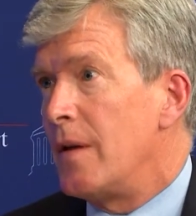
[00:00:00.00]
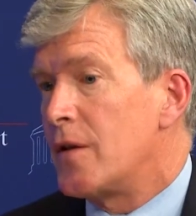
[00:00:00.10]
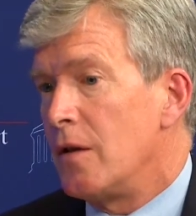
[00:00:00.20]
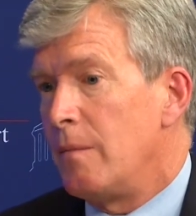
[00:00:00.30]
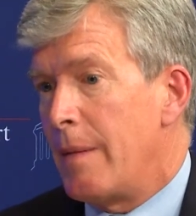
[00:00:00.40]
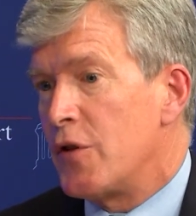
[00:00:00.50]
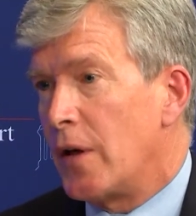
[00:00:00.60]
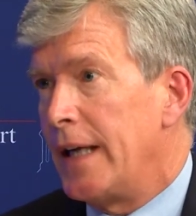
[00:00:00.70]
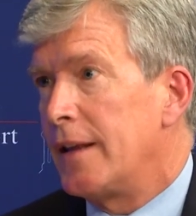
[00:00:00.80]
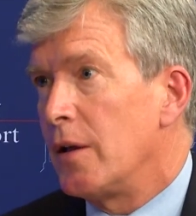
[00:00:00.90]
So members are going
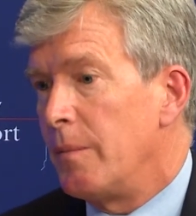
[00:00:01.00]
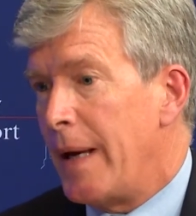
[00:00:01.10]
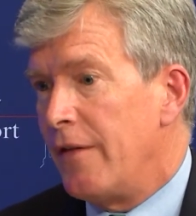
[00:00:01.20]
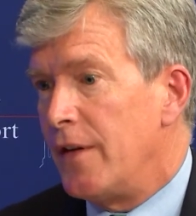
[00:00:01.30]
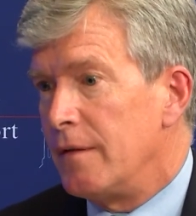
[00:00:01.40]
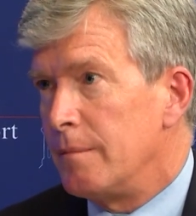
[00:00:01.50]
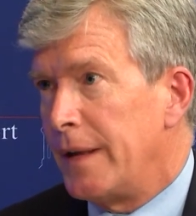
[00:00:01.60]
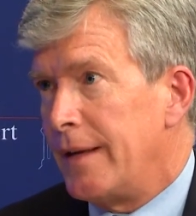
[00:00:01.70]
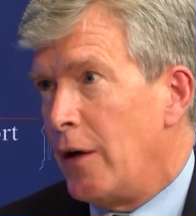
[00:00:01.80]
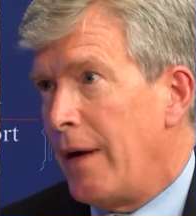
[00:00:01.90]
to get the benefit,
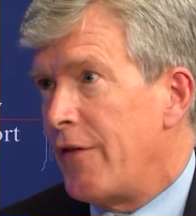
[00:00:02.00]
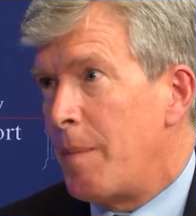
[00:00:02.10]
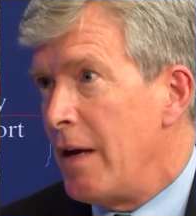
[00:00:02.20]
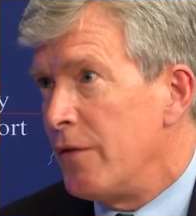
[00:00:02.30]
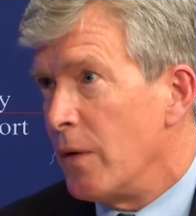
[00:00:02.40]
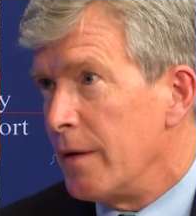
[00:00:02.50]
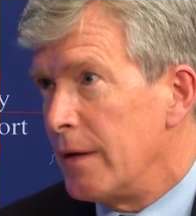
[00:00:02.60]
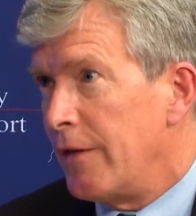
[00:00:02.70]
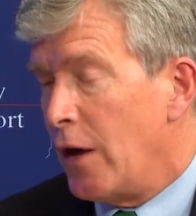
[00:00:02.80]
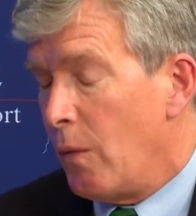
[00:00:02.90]
but they don't have to pay for it
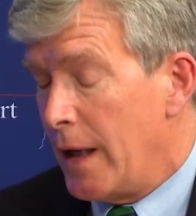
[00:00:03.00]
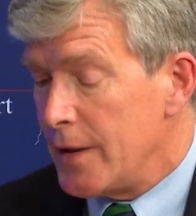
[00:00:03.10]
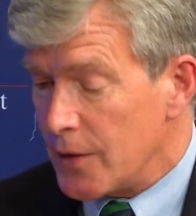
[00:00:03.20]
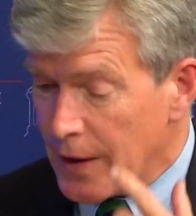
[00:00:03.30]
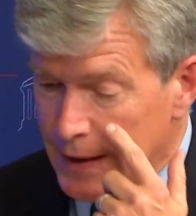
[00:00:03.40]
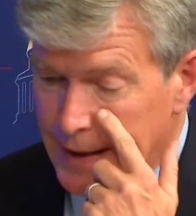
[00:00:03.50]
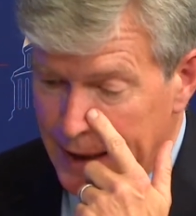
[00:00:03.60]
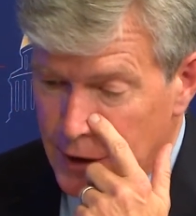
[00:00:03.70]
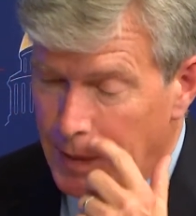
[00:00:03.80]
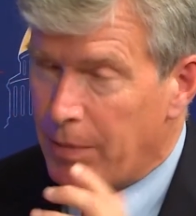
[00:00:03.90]
if they don't want to. So
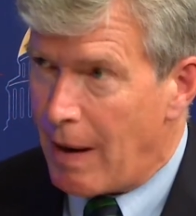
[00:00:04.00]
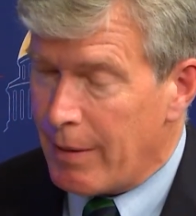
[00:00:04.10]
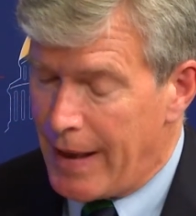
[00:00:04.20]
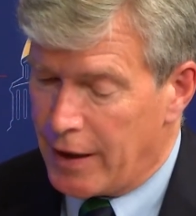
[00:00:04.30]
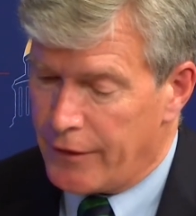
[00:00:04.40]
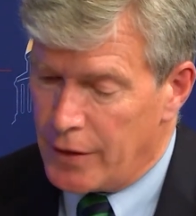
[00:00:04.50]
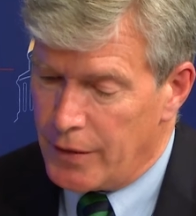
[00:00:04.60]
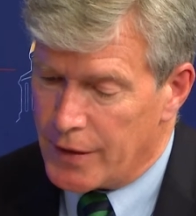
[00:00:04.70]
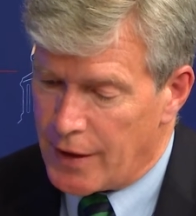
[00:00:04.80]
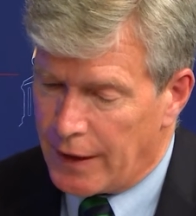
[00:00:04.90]
that's going to be problematic for
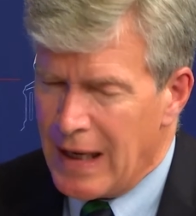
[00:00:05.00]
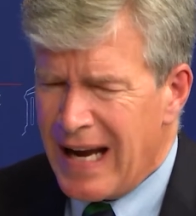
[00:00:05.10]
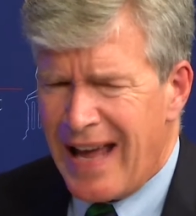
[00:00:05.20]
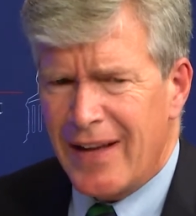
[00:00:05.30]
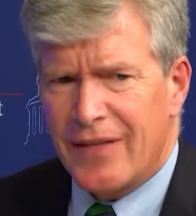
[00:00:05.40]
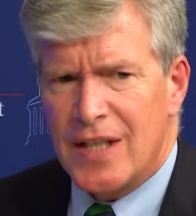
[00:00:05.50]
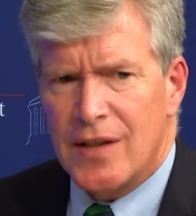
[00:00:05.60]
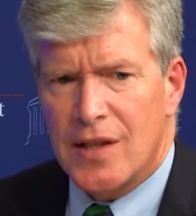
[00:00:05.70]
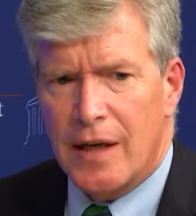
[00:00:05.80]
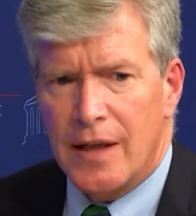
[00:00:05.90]
unions. I think. I think I've seen
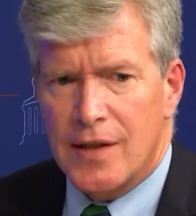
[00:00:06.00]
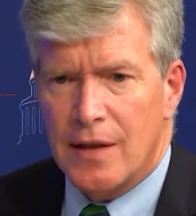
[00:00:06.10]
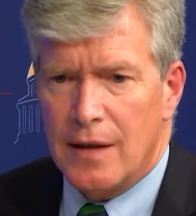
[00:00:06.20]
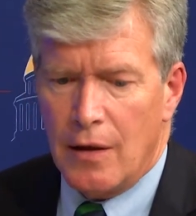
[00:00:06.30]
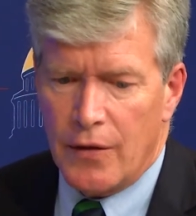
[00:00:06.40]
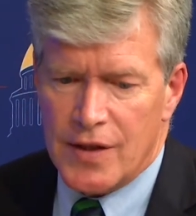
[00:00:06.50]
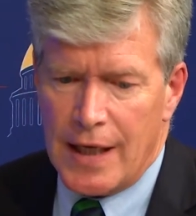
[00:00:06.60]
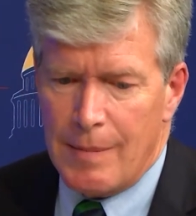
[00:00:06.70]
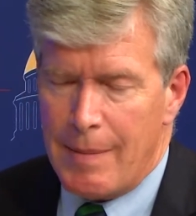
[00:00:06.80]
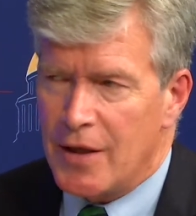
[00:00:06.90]
studies. They're
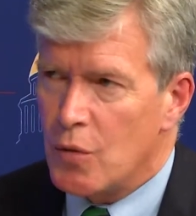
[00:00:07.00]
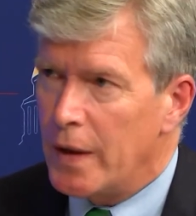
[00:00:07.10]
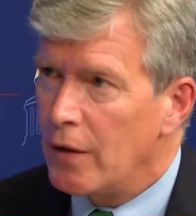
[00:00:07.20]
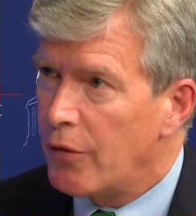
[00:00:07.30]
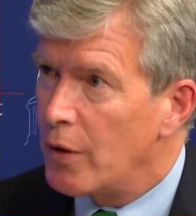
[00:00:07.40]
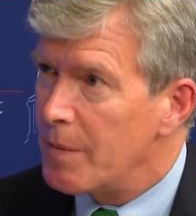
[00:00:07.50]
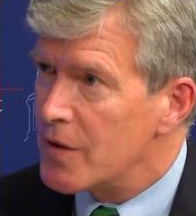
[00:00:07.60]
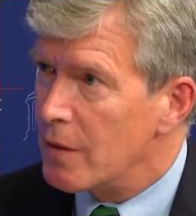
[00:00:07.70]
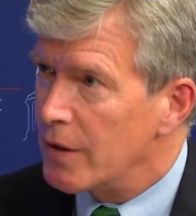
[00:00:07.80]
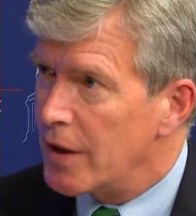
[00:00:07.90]
saying maybe 20 or
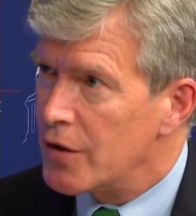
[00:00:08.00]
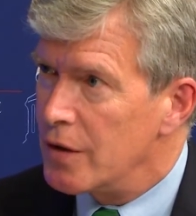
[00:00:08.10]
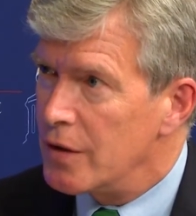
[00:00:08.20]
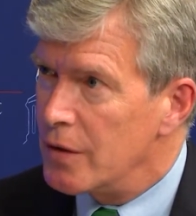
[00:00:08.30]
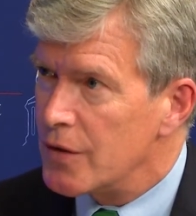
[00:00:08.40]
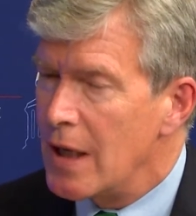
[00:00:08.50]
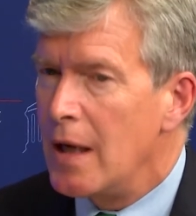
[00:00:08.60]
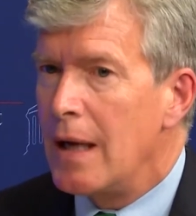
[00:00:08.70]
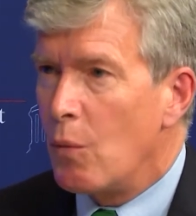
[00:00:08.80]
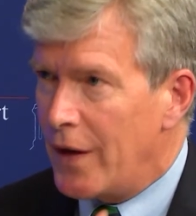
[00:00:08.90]
30% reduction in dues
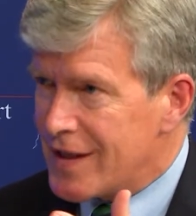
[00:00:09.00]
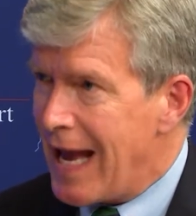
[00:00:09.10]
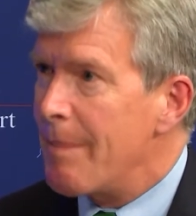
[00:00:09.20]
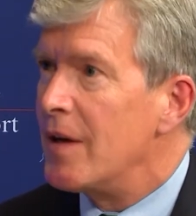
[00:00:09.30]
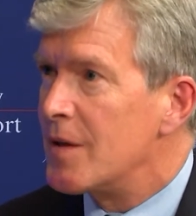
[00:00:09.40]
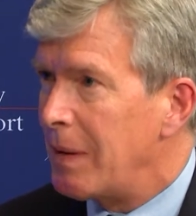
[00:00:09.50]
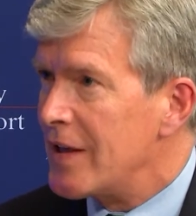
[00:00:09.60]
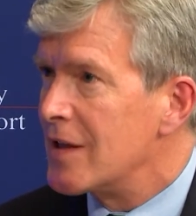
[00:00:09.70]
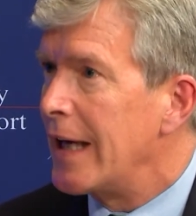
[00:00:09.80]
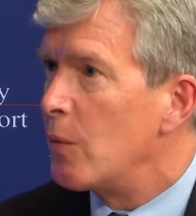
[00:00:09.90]
when this happened in
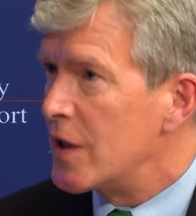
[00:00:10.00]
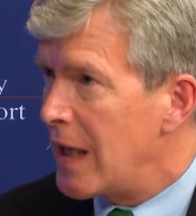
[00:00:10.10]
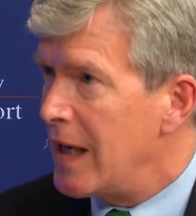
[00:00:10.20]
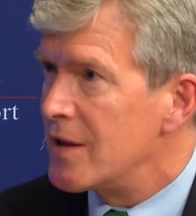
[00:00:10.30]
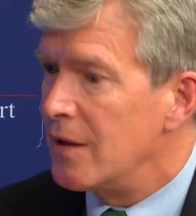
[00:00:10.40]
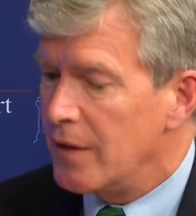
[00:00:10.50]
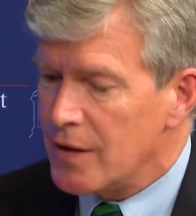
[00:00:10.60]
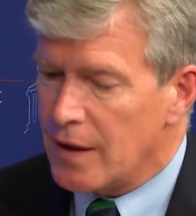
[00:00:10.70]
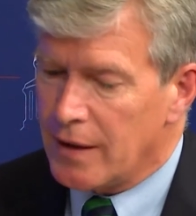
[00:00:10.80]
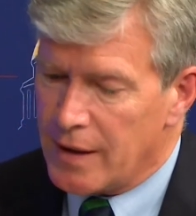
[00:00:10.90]
places like Wisconsin and
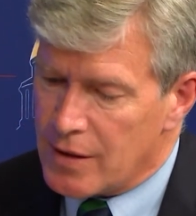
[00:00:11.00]
things like that.